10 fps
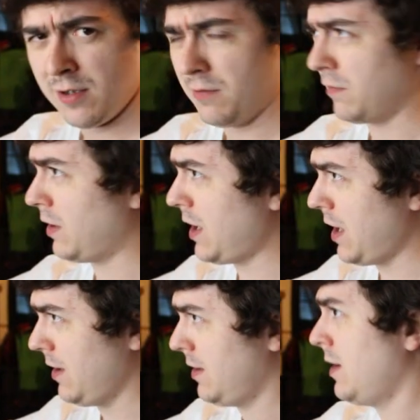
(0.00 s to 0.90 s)

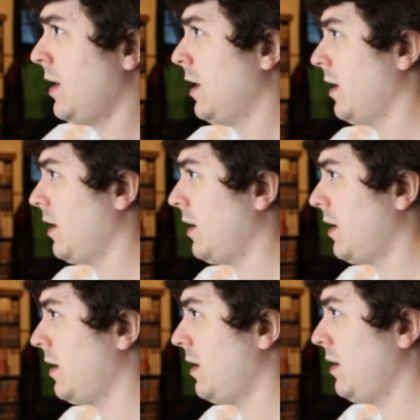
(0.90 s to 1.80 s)
What?
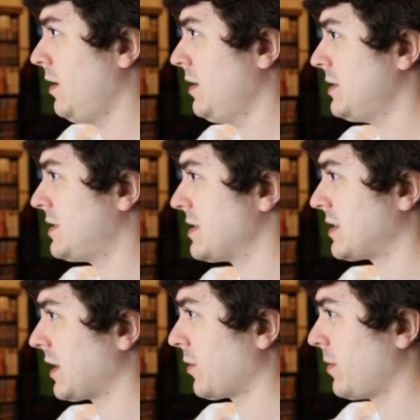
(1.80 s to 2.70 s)
uh, is this
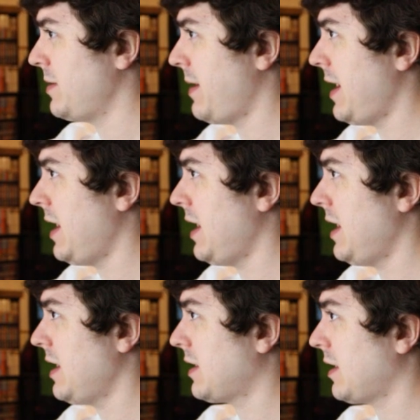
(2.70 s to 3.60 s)
like a remake?
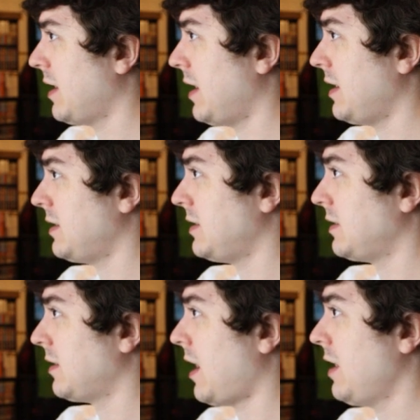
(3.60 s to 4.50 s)

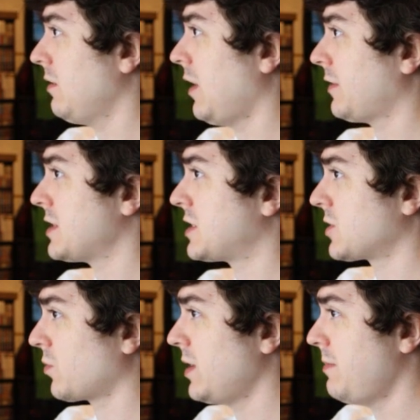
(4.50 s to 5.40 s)
I I don't know if this is a
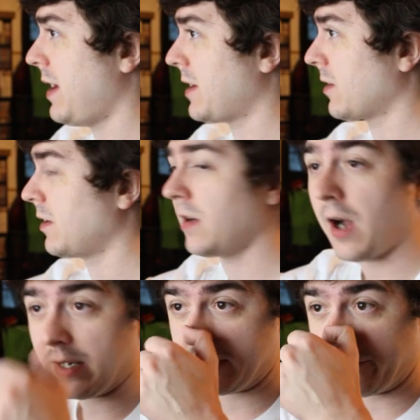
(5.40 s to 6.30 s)
remake or
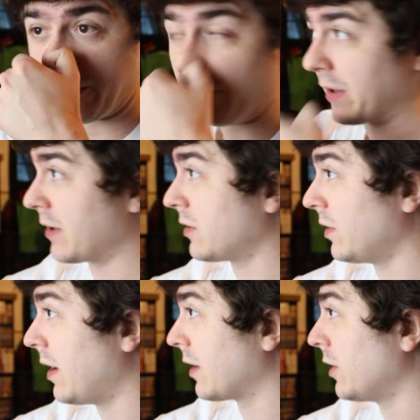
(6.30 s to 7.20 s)
not. If anyone could cl-
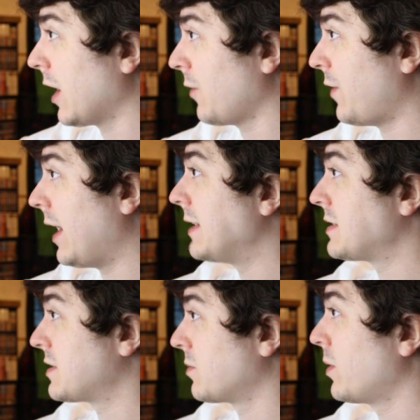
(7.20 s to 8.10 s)
uh, clarify, is
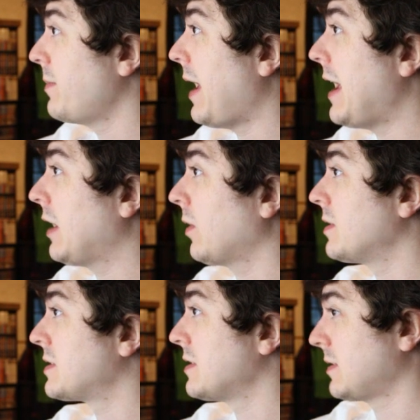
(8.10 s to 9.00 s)
this a remake or
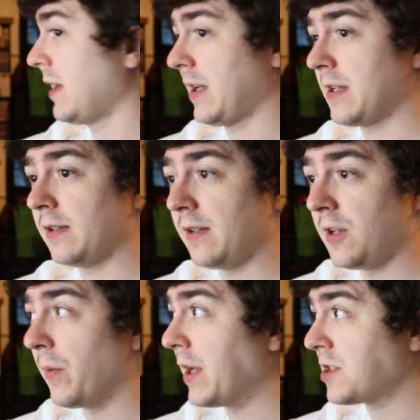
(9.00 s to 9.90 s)
is this like a
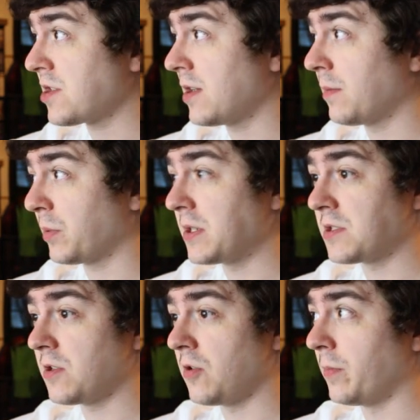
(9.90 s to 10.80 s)
continuation? Please
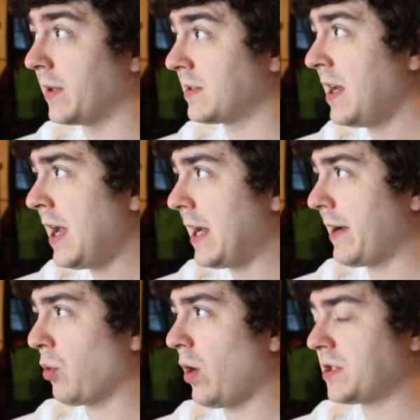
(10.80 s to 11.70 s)
do. But I
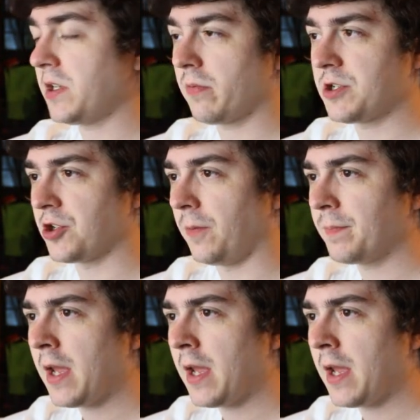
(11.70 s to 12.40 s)
never watched the original.